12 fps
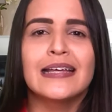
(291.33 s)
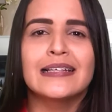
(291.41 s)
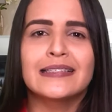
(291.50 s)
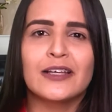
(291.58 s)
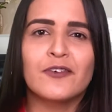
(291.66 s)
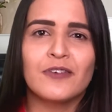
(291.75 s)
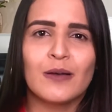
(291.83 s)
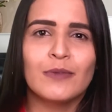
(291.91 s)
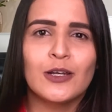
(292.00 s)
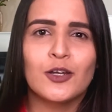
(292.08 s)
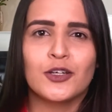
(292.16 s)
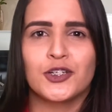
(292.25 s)

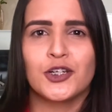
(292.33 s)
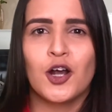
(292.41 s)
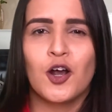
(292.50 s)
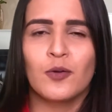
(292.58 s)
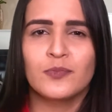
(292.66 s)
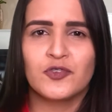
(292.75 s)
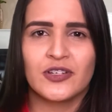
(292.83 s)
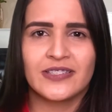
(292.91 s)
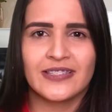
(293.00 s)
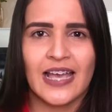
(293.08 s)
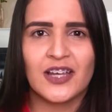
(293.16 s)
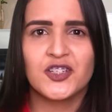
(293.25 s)
Single-family luxury home
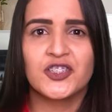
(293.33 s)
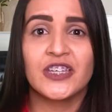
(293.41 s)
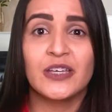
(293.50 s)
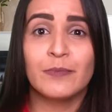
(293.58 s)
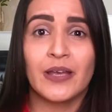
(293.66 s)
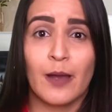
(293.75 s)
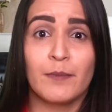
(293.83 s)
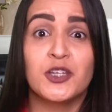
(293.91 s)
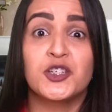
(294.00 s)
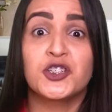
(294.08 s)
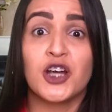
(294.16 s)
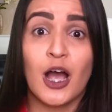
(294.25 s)
transactions in Miami
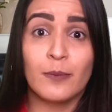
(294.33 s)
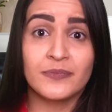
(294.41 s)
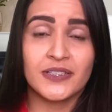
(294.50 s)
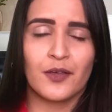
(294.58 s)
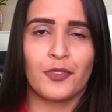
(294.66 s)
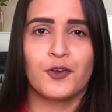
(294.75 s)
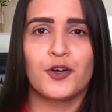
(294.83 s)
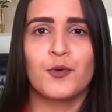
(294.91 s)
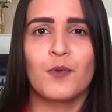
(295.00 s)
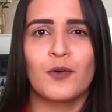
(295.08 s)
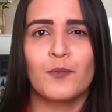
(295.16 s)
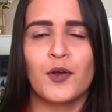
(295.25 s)
jumped
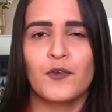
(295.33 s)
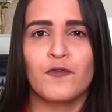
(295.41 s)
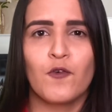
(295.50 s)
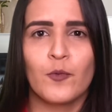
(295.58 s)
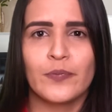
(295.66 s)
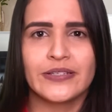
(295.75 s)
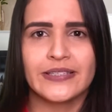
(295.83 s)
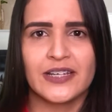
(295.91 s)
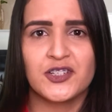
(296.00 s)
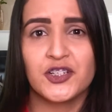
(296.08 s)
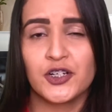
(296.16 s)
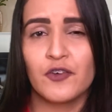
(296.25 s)
thirty-one point four
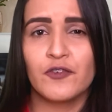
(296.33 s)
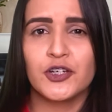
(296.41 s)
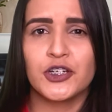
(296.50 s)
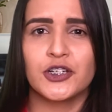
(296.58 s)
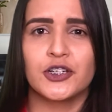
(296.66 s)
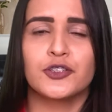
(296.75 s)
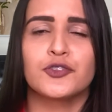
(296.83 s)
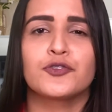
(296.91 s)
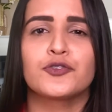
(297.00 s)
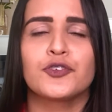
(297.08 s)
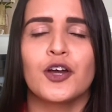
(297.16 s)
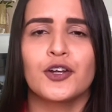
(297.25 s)
percent year-over-year to
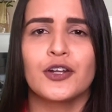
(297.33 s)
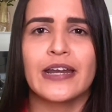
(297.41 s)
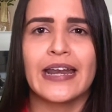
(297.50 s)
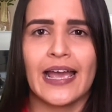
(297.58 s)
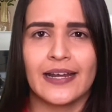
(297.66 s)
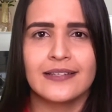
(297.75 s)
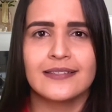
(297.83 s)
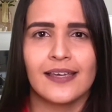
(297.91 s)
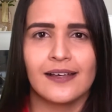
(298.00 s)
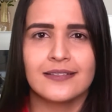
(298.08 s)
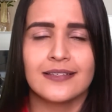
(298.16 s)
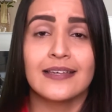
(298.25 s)
two hundred nine
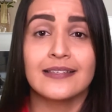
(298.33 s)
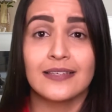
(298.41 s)
sales in